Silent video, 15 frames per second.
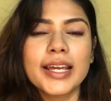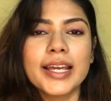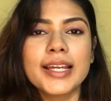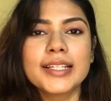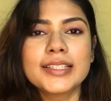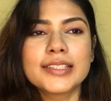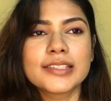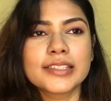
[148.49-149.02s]

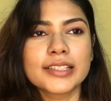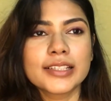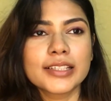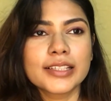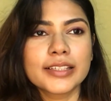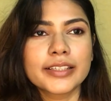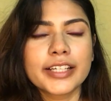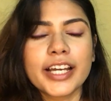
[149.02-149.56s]
it's
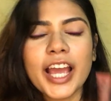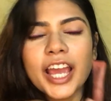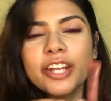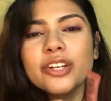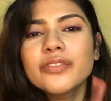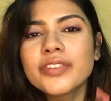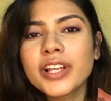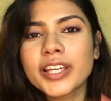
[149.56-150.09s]

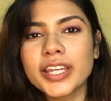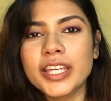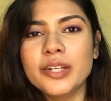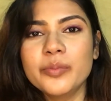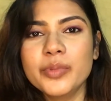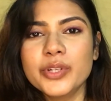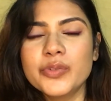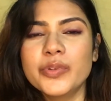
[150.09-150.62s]
kind of like
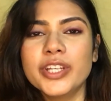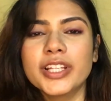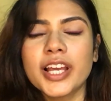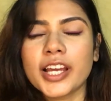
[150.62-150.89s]
in between.